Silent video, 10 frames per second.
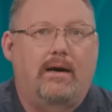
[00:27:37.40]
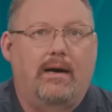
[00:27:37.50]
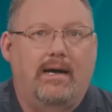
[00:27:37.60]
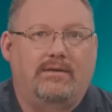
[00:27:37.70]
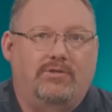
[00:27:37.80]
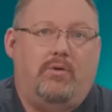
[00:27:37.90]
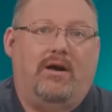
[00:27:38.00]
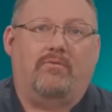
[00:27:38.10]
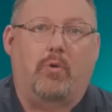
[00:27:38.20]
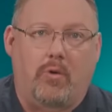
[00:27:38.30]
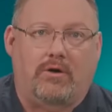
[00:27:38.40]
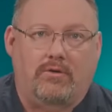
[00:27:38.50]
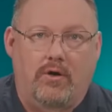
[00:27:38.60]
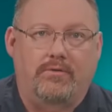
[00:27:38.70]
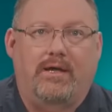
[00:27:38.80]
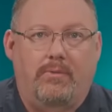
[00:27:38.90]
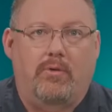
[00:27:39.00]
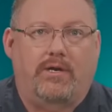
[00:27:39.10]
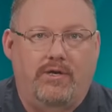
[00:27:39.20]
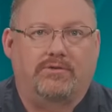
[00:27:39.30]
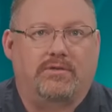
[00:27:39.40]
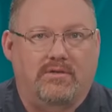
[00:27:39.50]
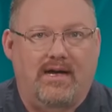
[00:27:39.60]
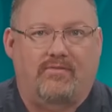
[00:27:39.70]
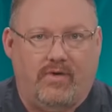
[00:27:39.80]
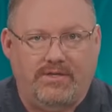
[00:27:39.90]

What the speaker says: to whatever workload that we want to use and leverage.